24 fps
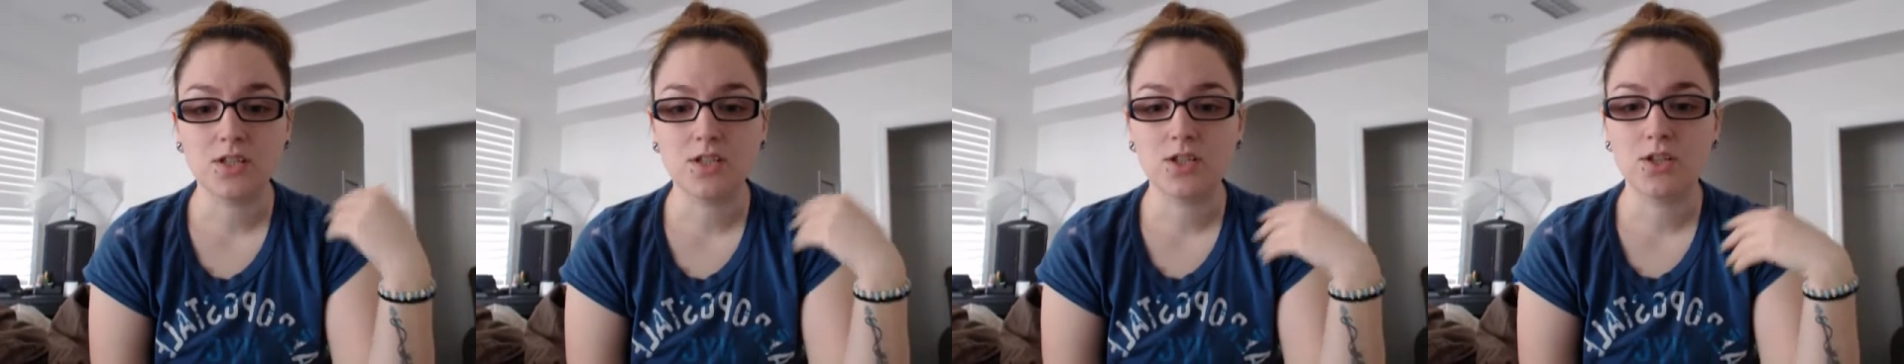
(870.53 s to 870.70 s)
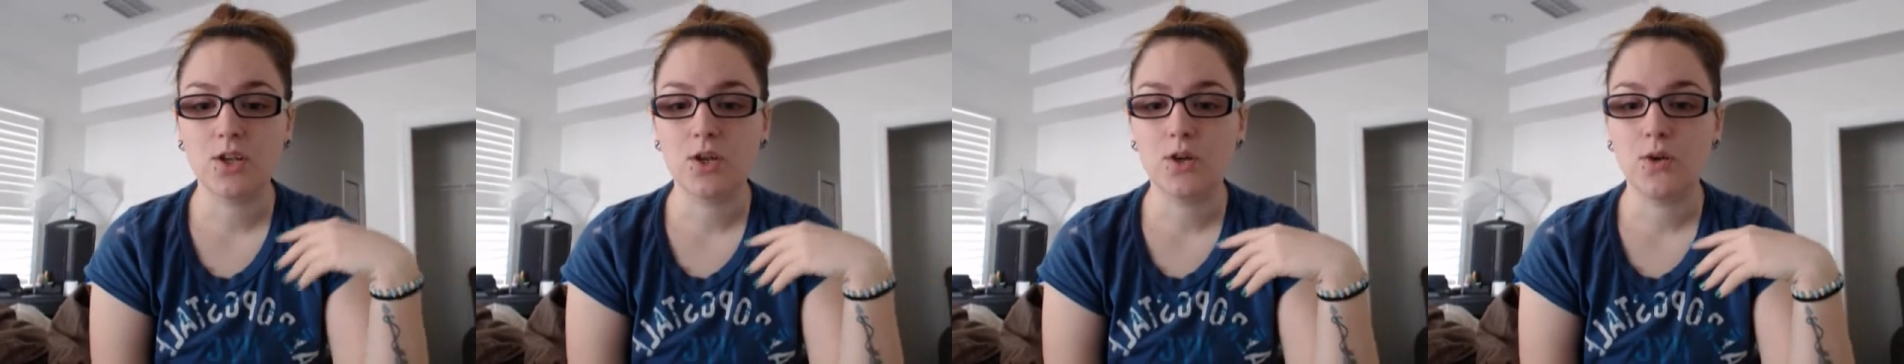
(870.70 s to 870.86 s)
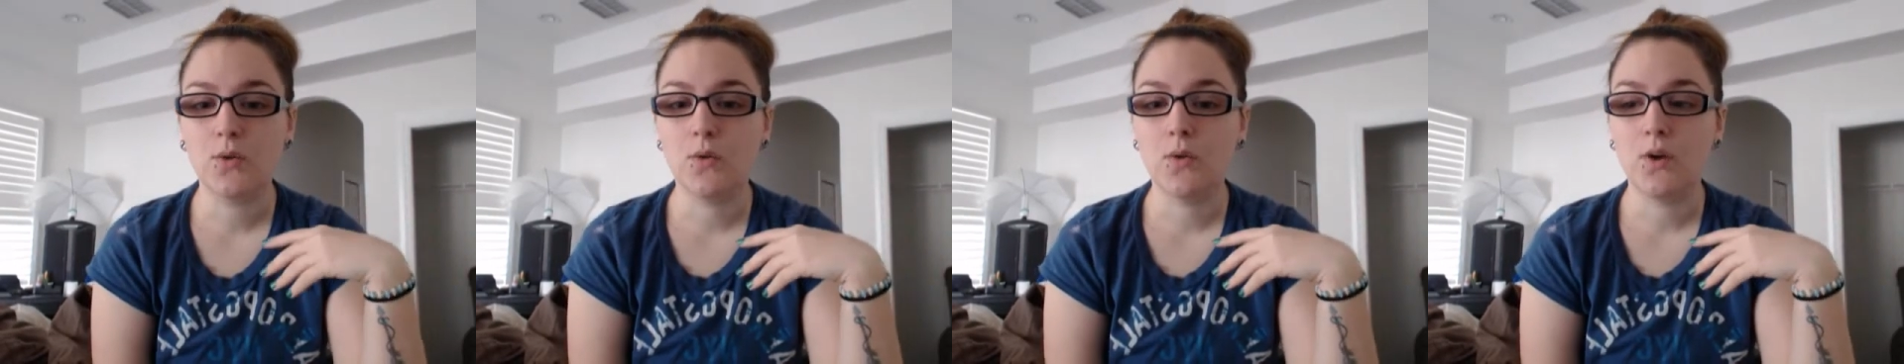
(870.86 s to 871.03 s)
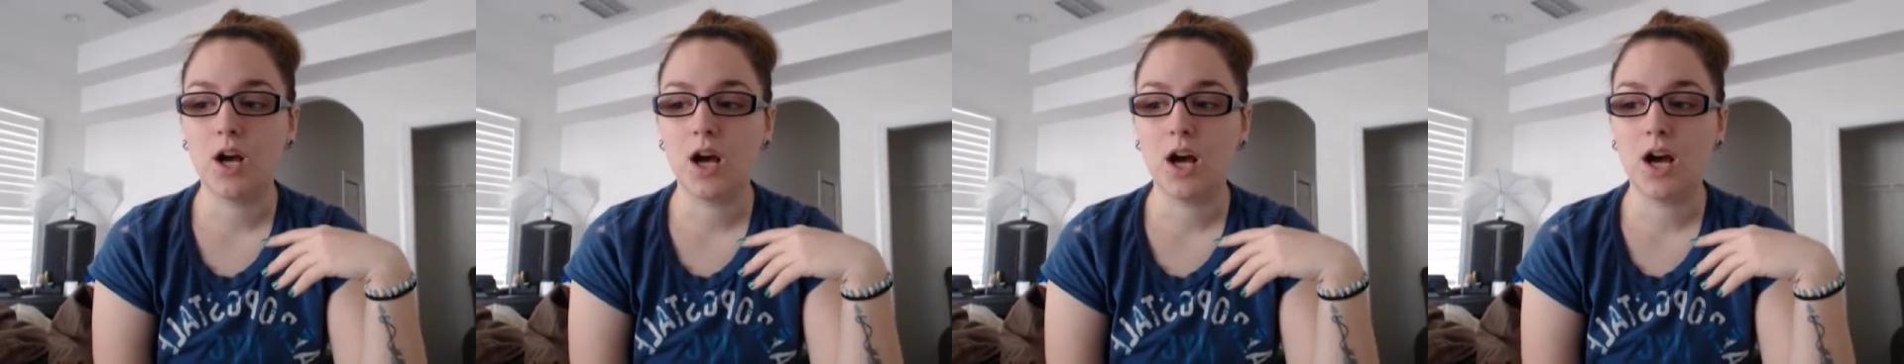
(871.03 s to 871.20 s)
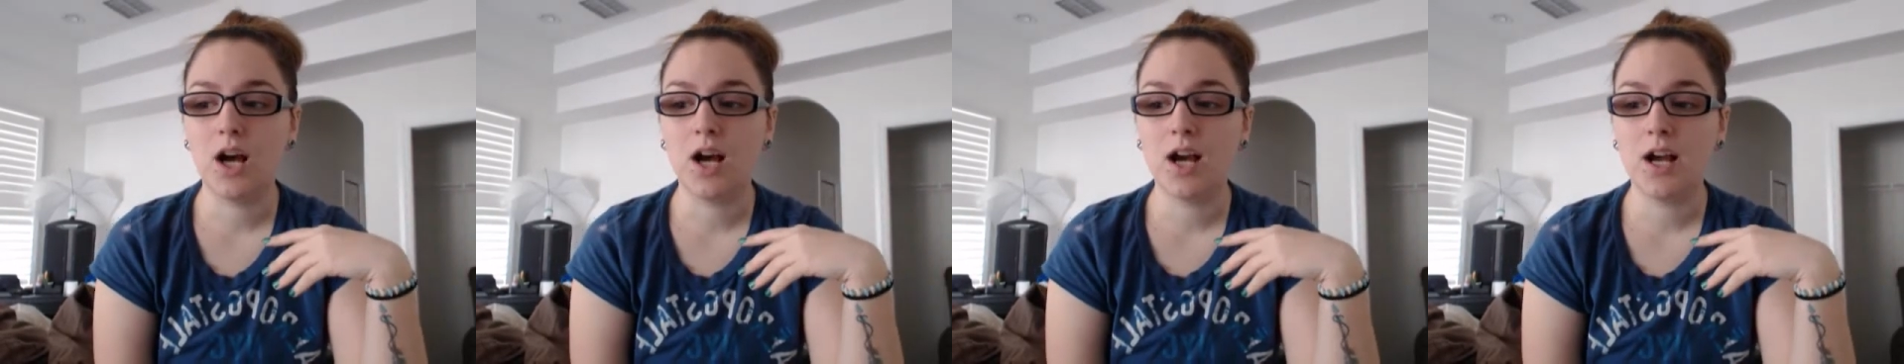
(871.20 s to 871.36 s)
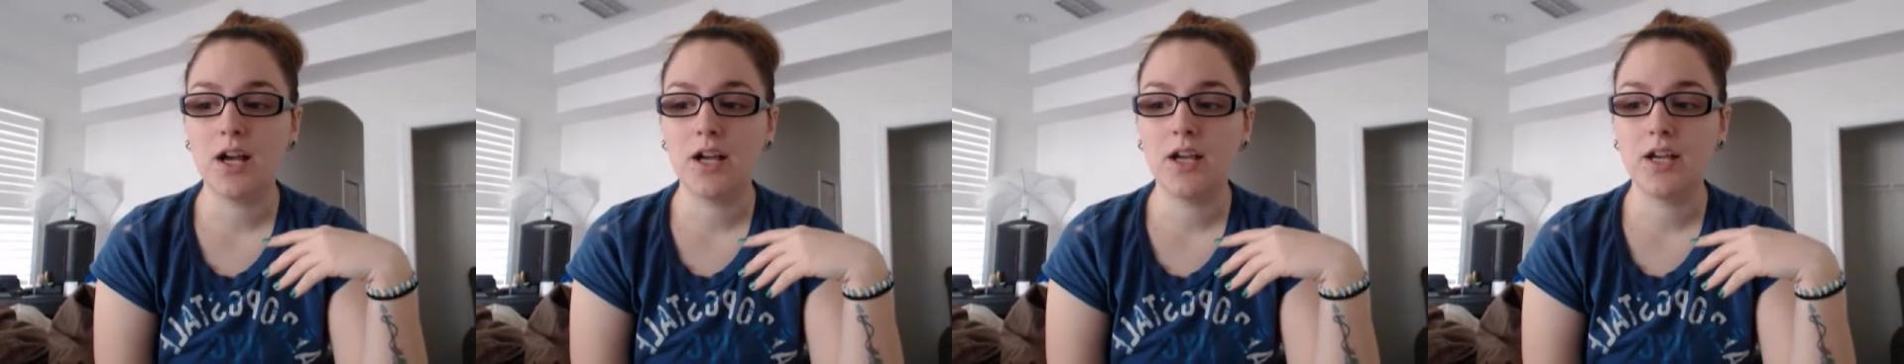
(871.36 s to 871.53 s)
So
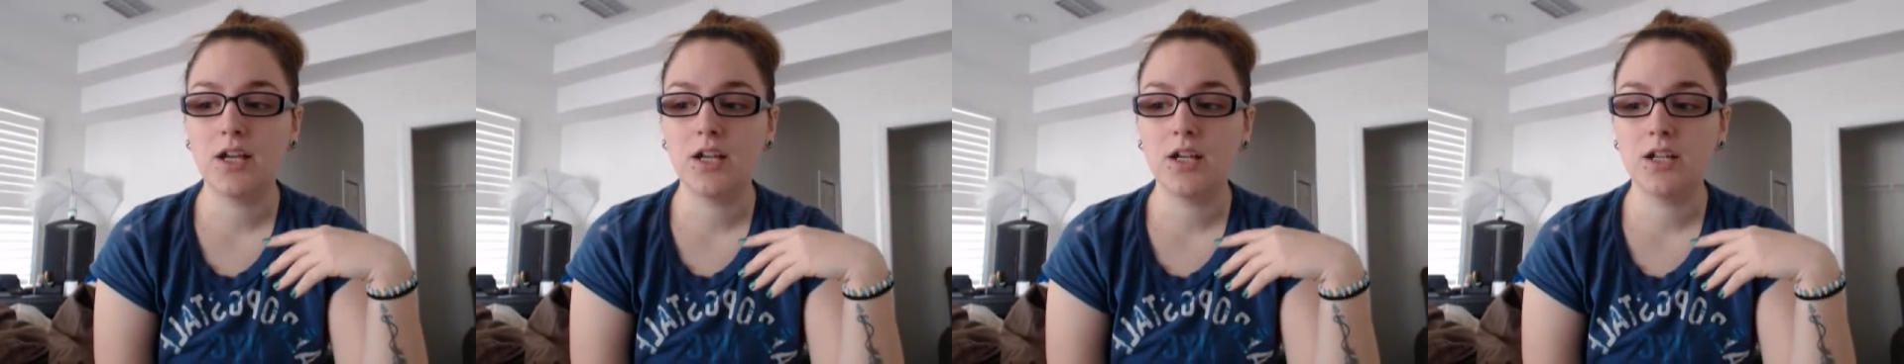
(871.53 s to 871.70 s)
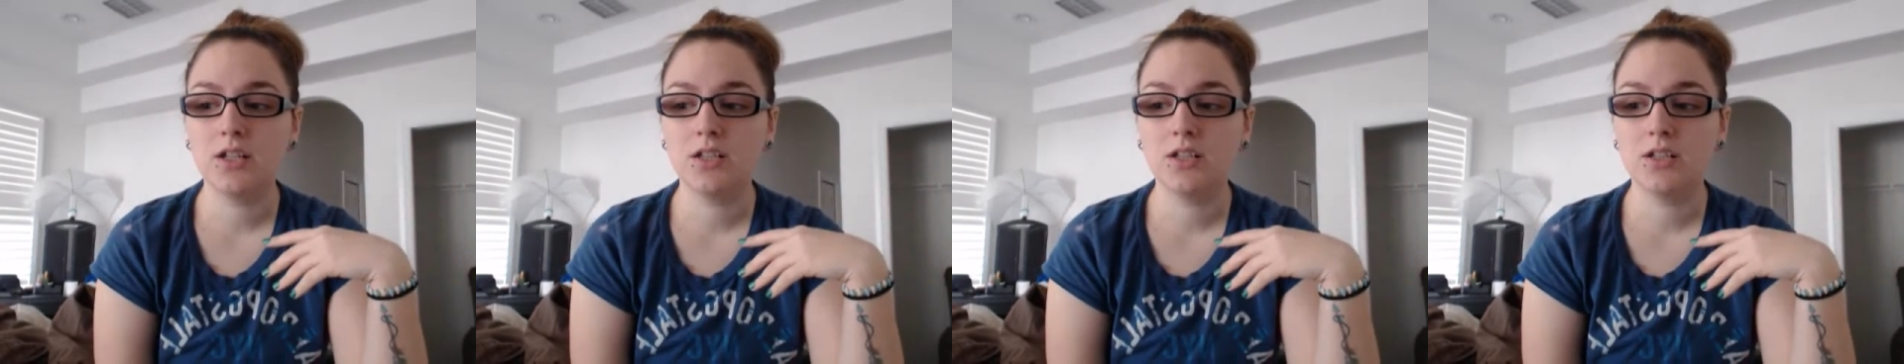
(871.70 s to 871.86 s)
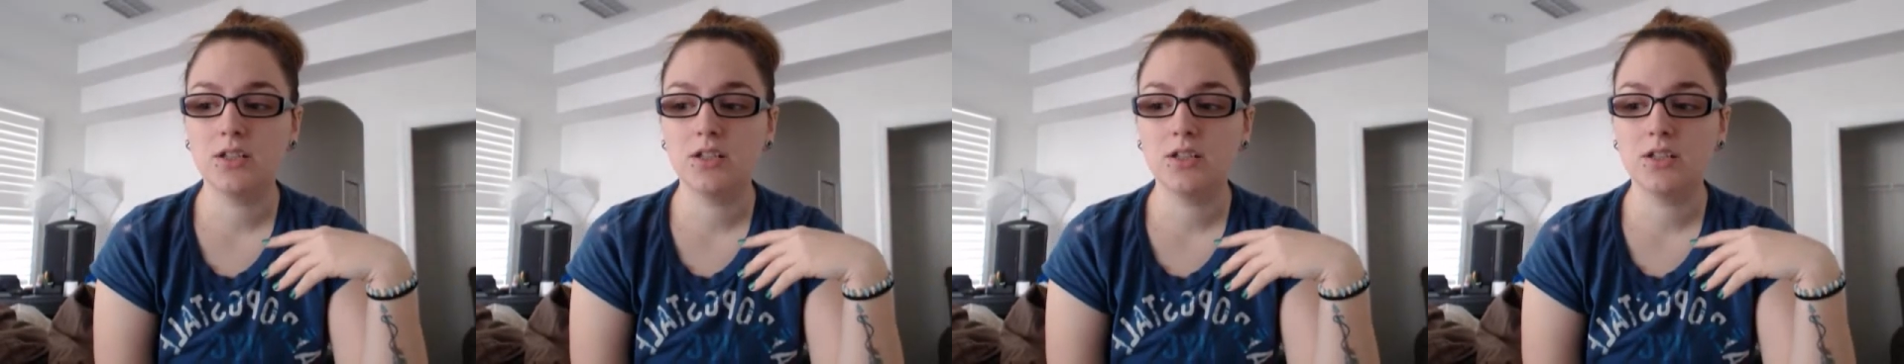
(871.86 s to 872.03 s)
I,